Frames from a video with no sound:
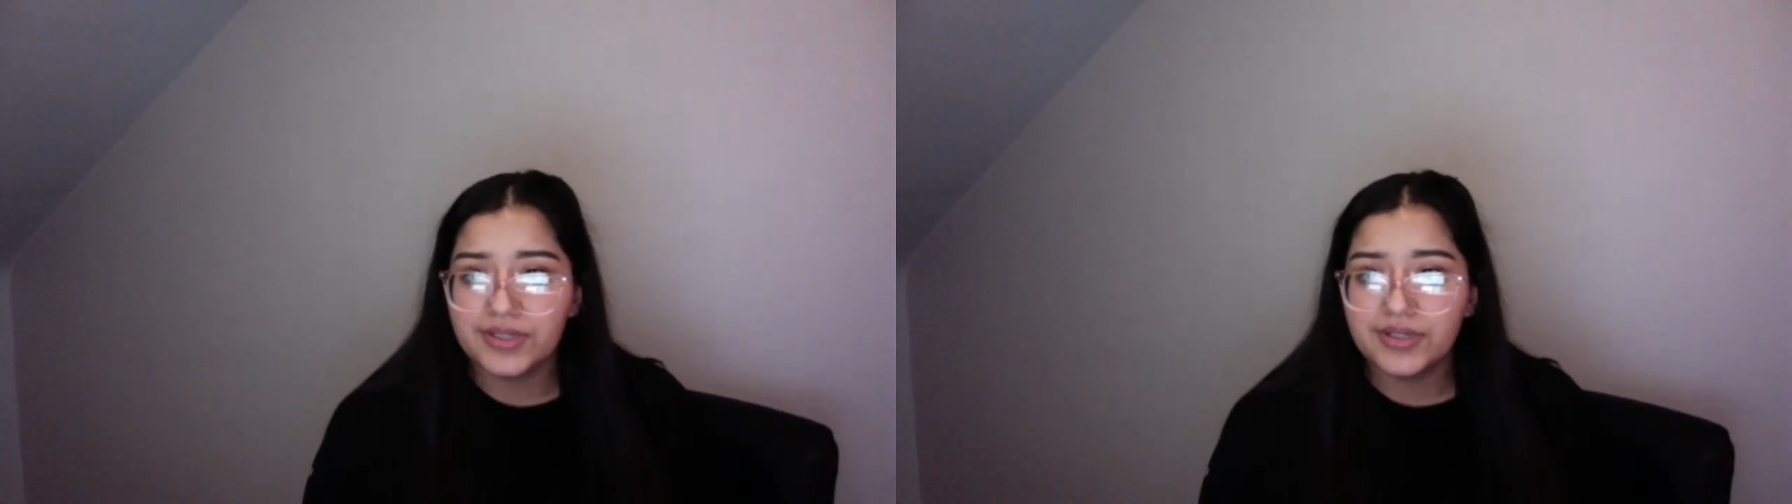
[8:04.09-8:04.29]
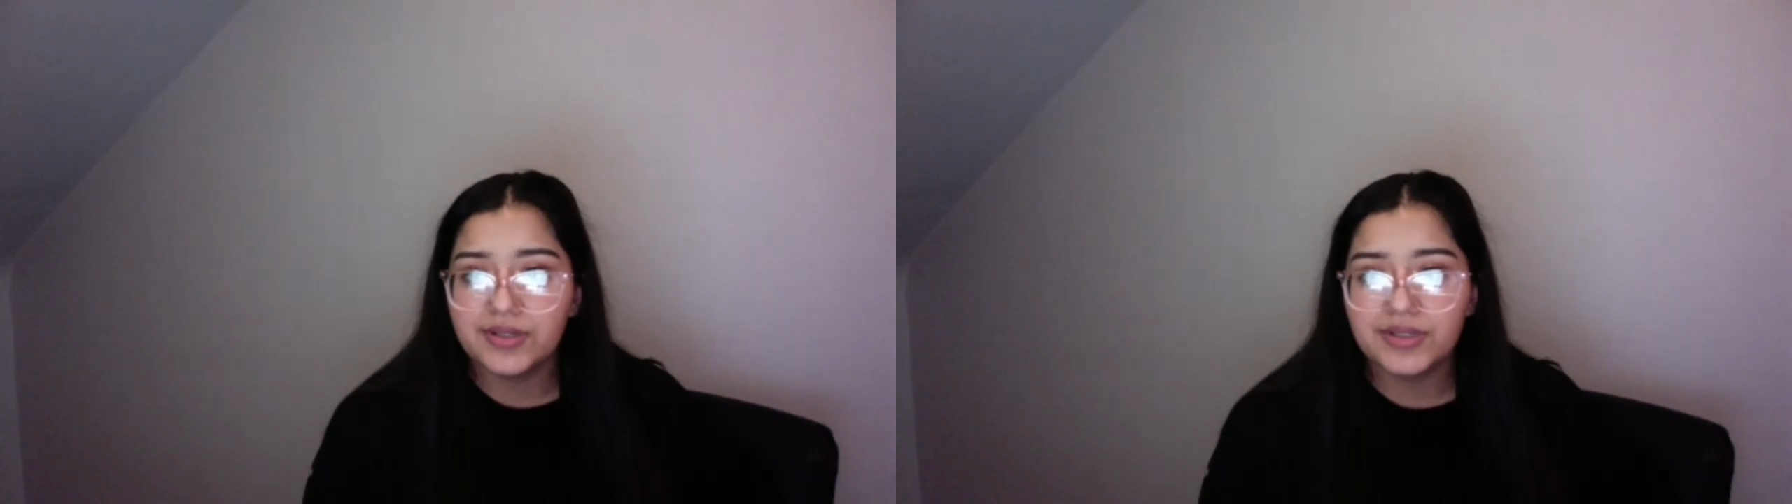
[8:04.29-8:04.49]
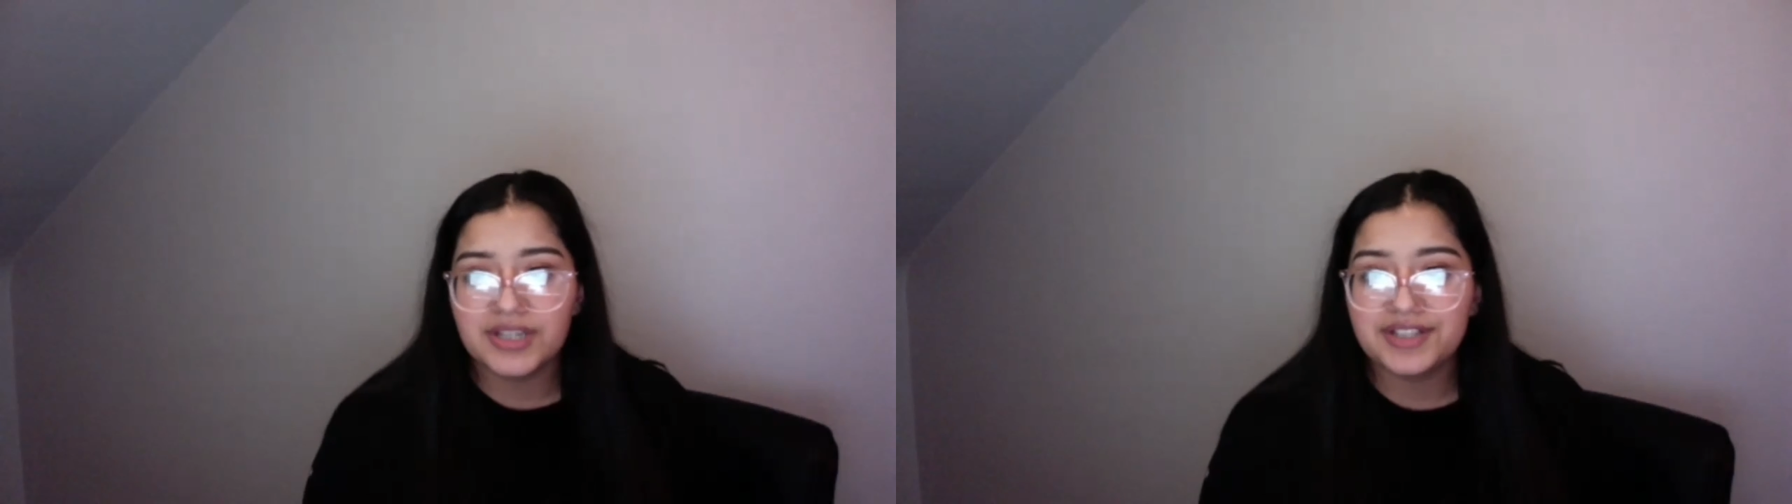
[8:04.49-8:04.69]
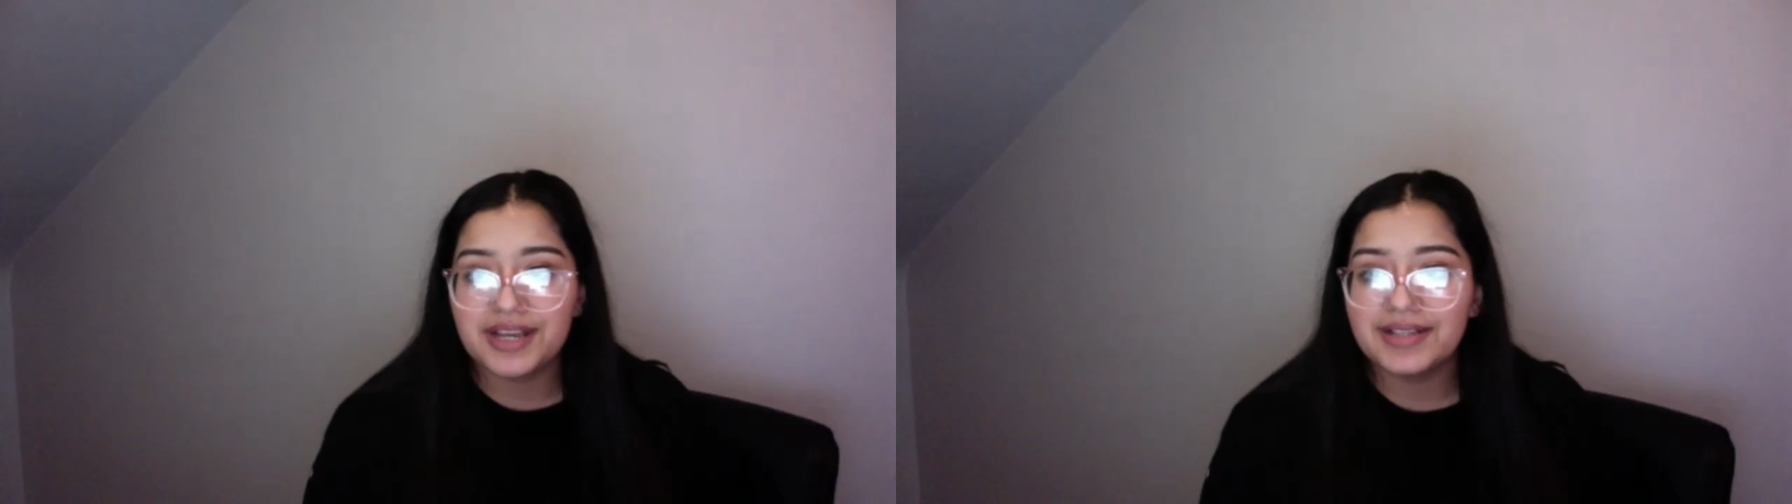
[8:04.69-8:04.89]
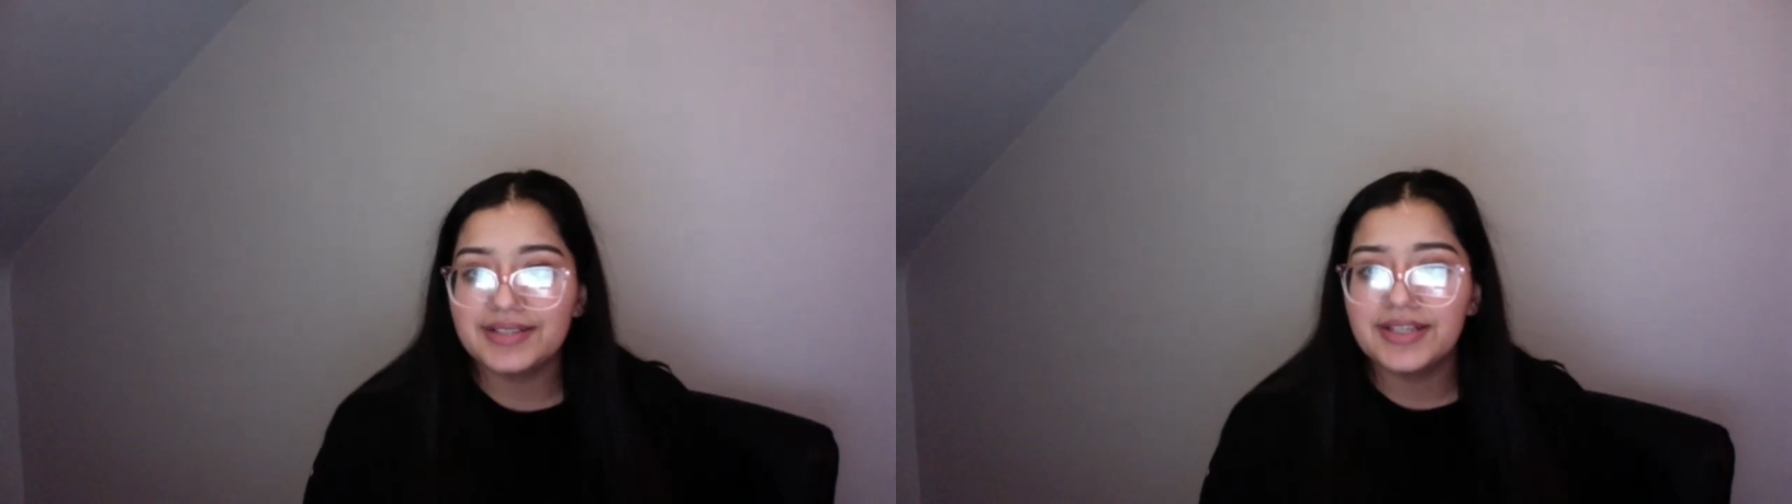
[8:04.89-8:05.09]
such
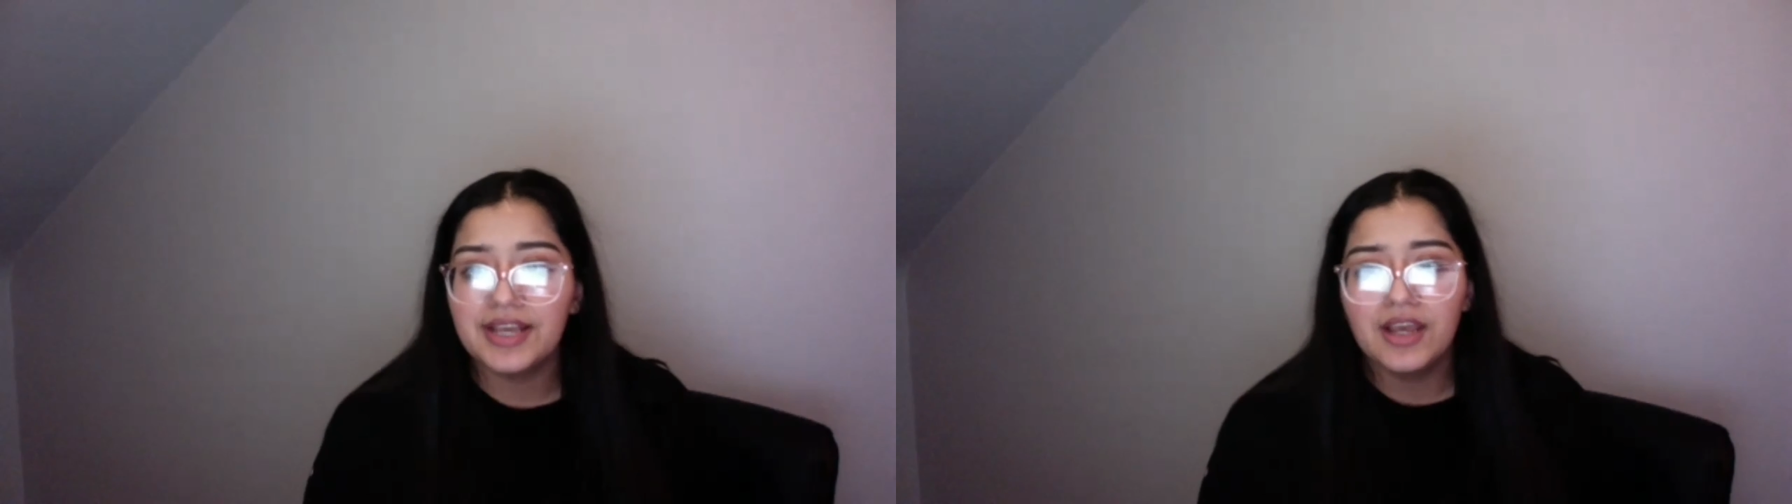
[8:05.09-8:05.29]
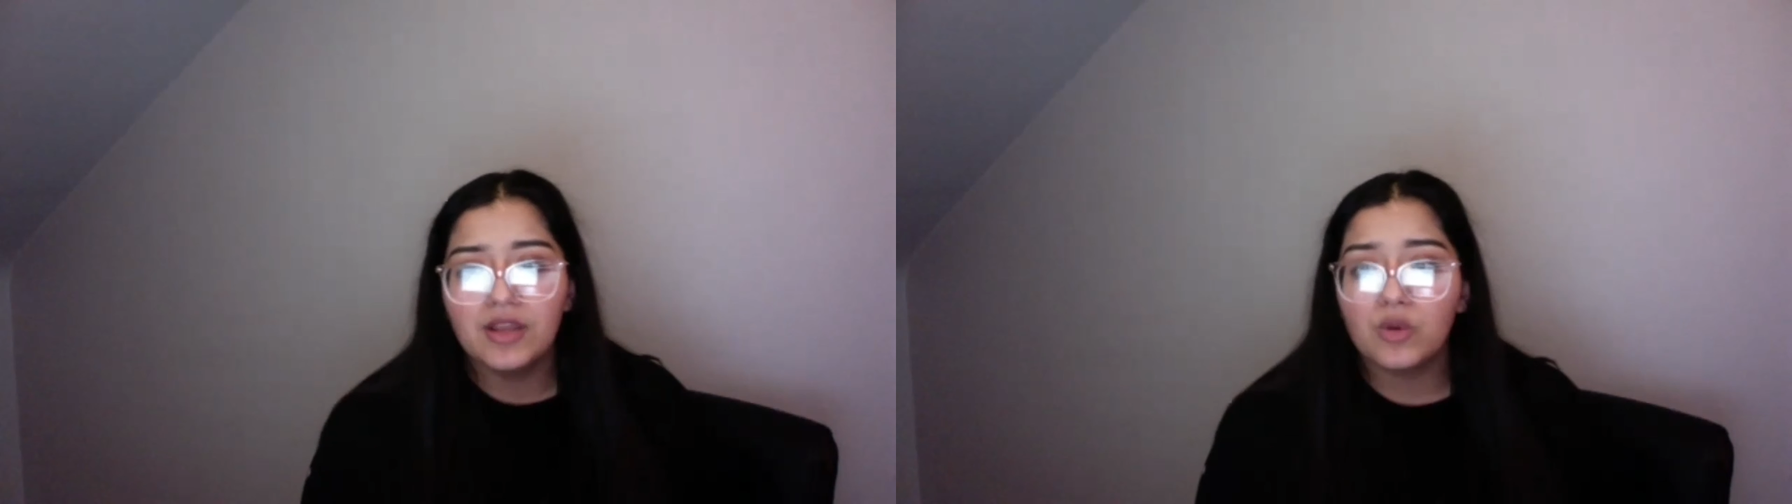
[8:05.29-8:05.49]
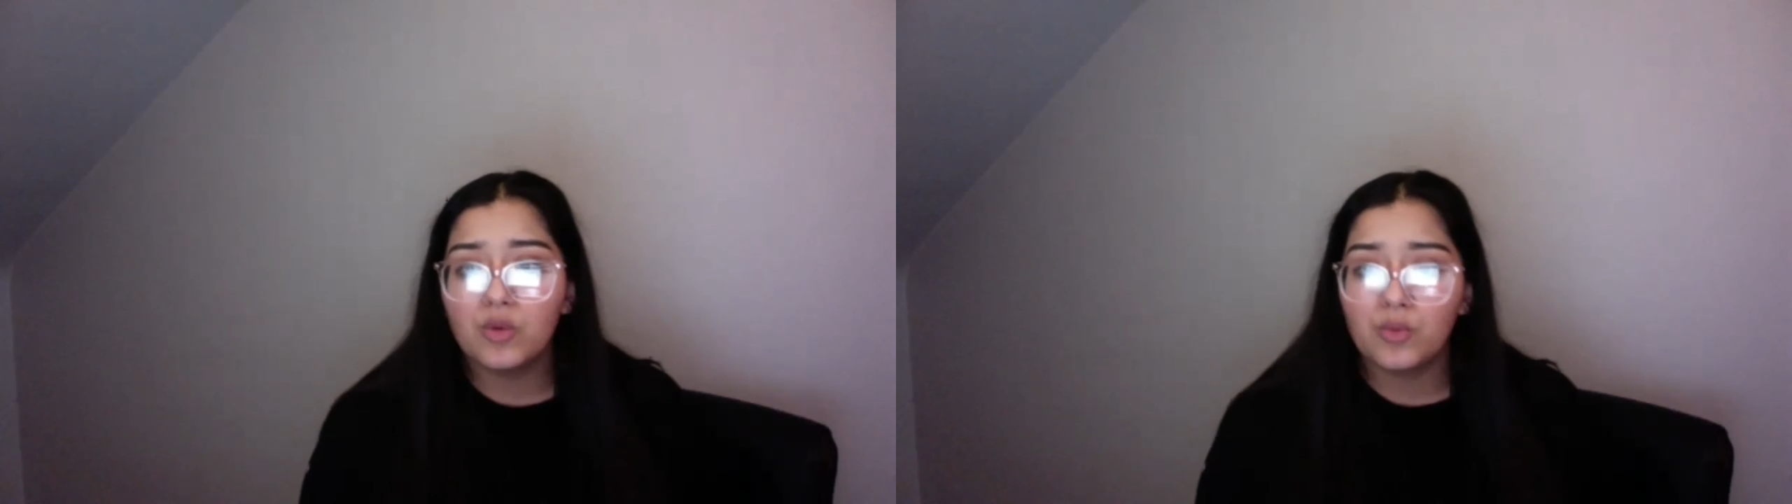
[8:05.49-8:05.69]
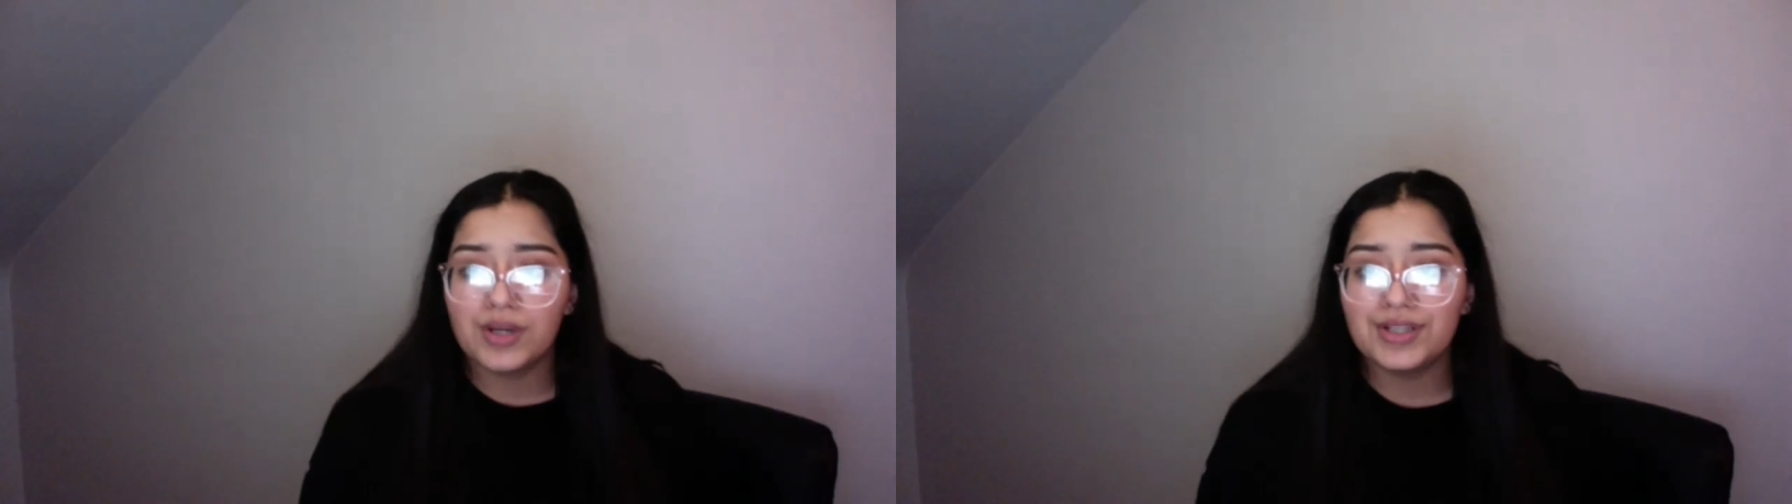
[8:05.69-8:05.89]
as the ones